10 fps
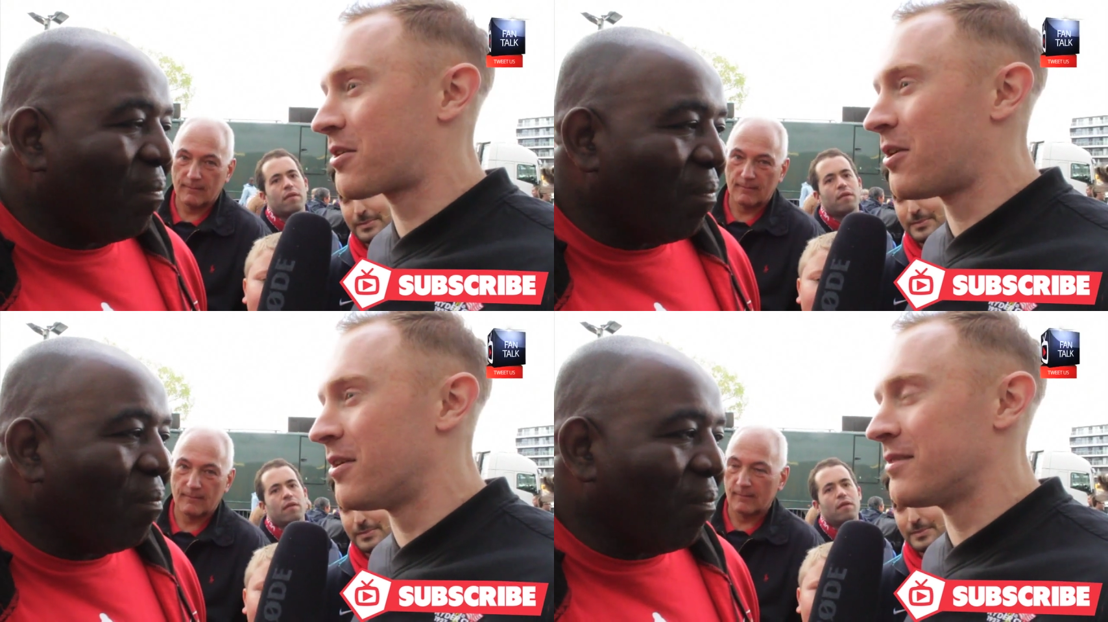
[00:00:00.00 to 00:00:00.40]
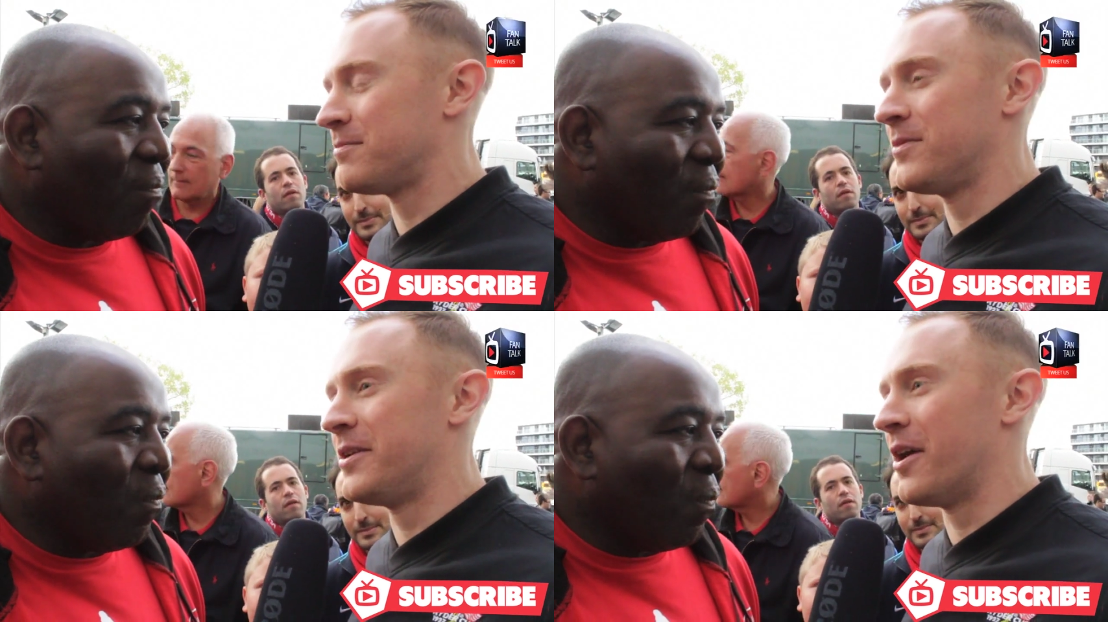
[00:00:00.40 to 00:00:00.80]
Speaker 1: I can't,
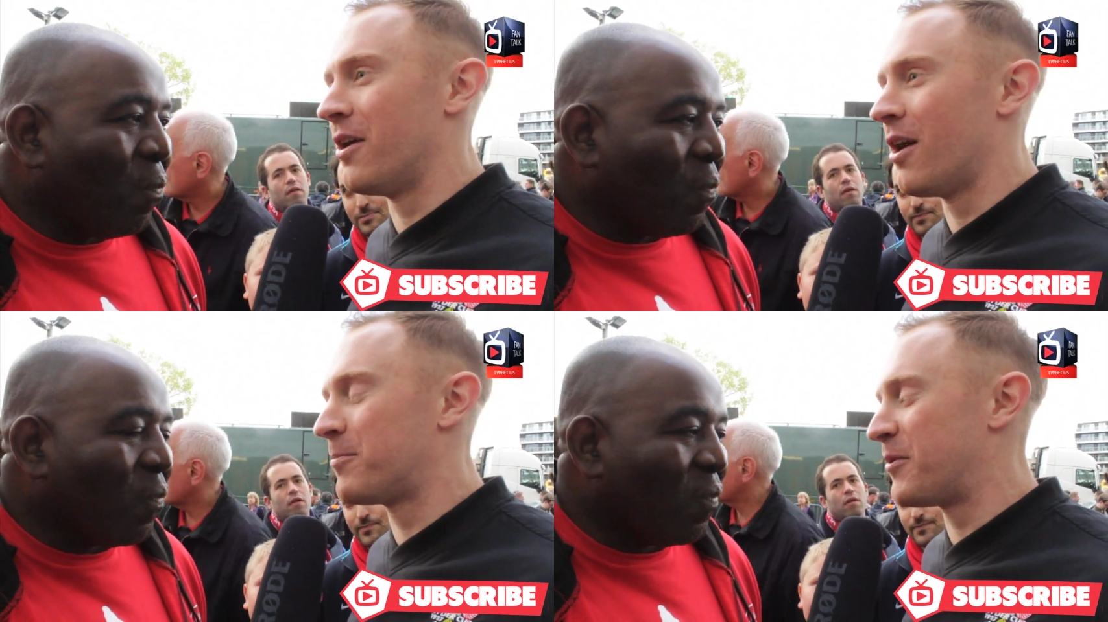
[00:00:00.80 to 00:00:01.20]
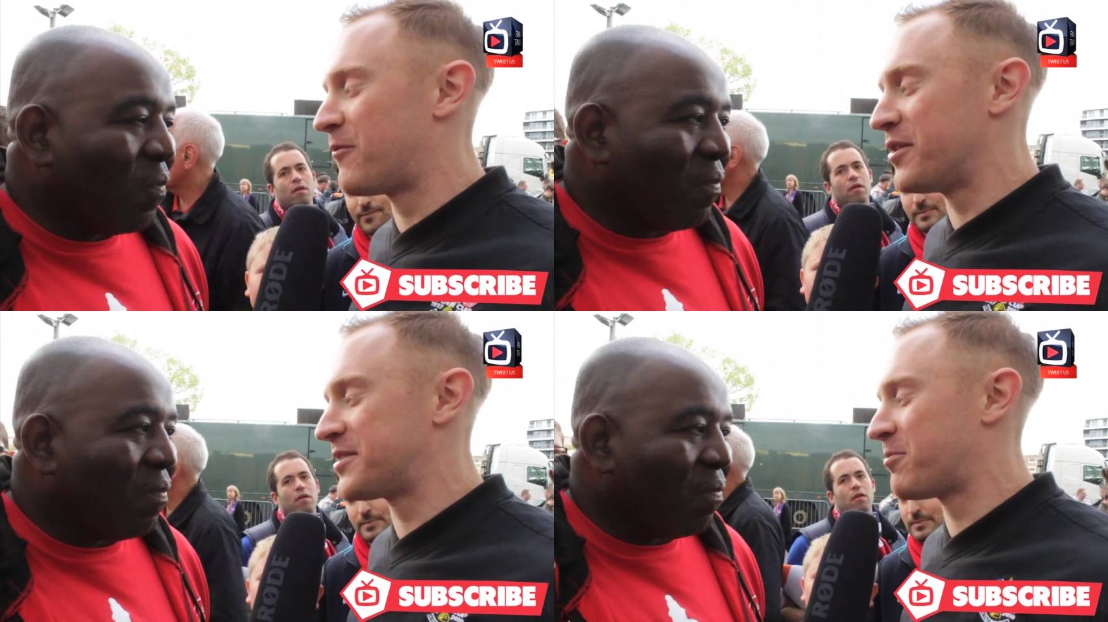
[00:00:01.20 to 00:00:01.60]
you know, I'd be
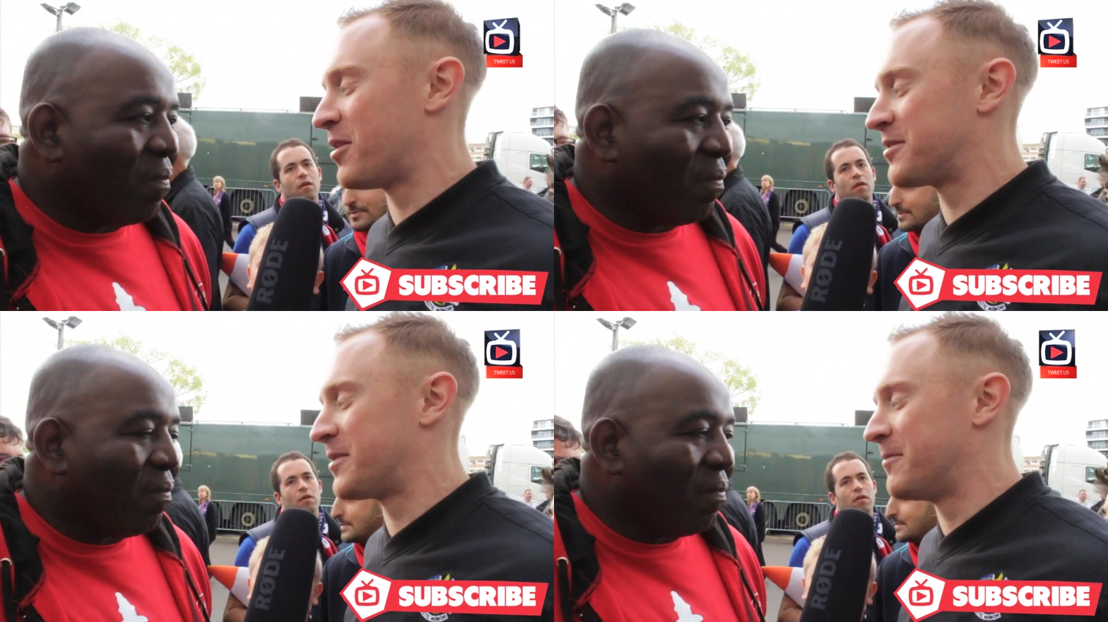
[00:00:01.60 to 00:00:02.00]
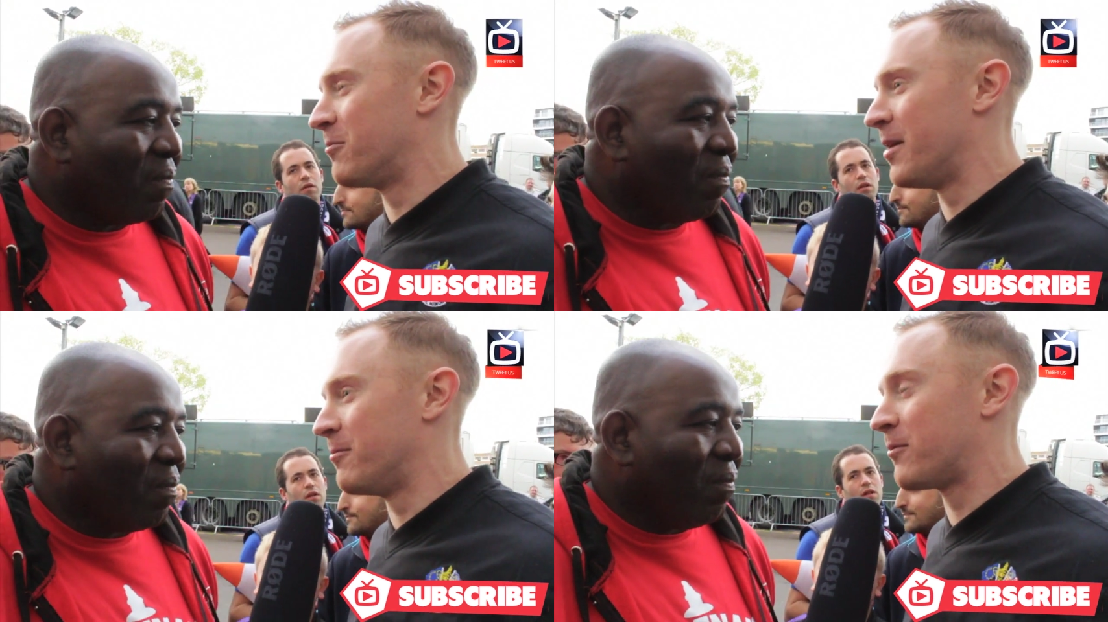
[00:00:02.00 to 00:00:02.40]
very surprised if we
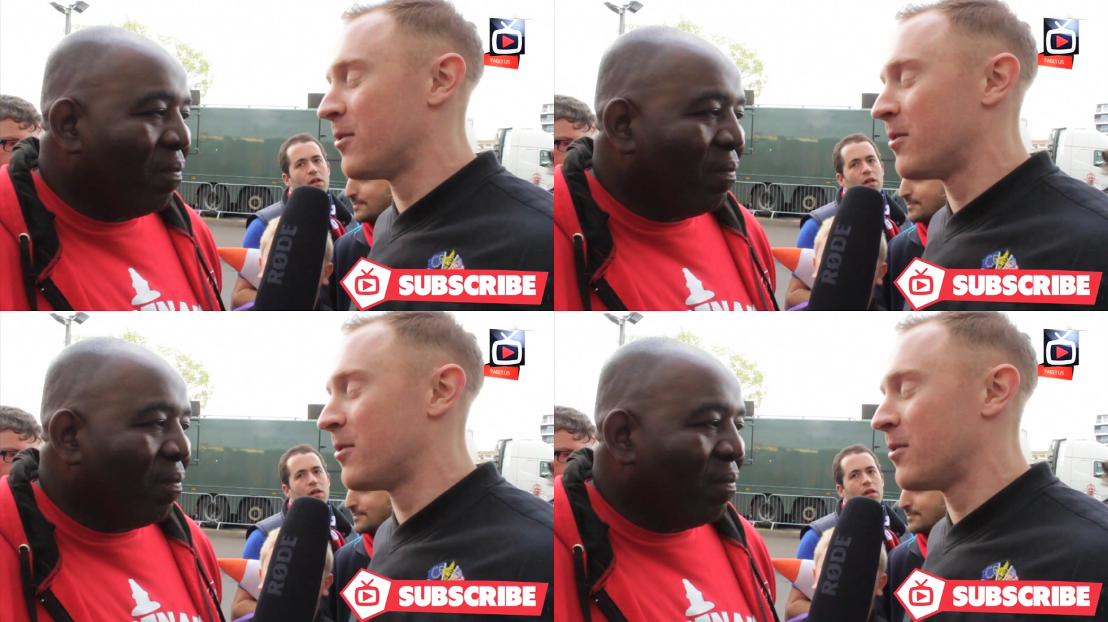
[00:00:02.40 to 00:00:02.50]
didn't win. We've